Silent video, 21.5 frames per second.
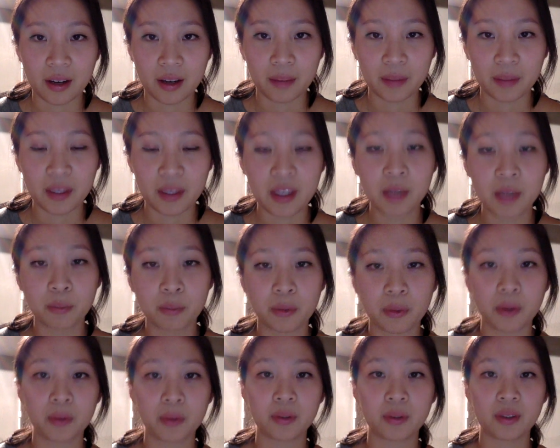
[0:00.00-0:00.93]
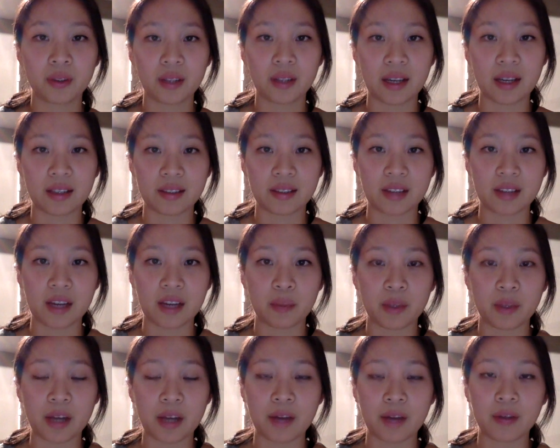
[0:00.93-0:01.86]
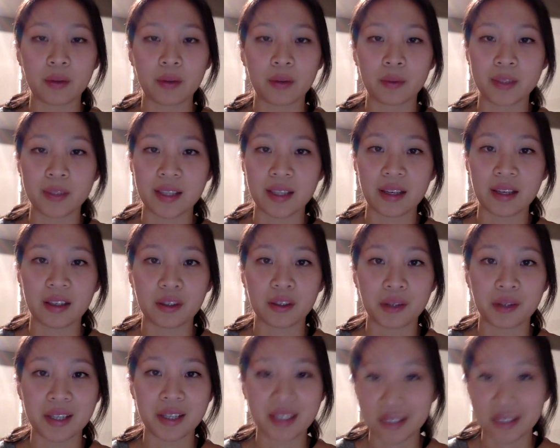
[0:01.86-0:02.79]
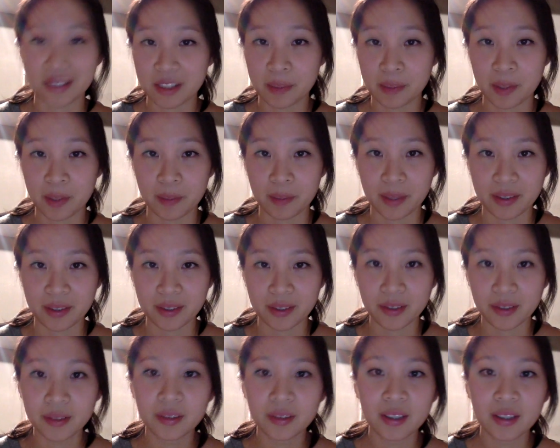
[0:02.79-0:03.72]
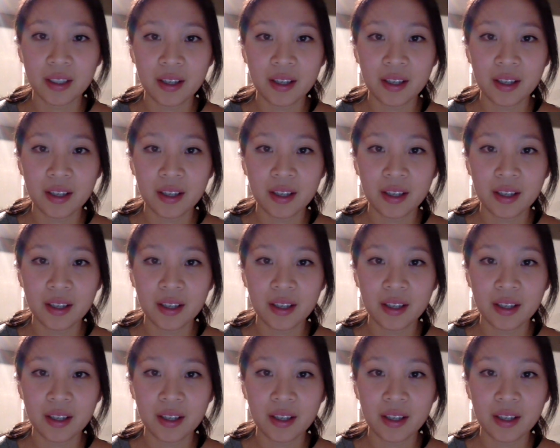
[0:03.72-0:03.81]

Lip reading: he wrote at a time when everyone was getting crazy experimental.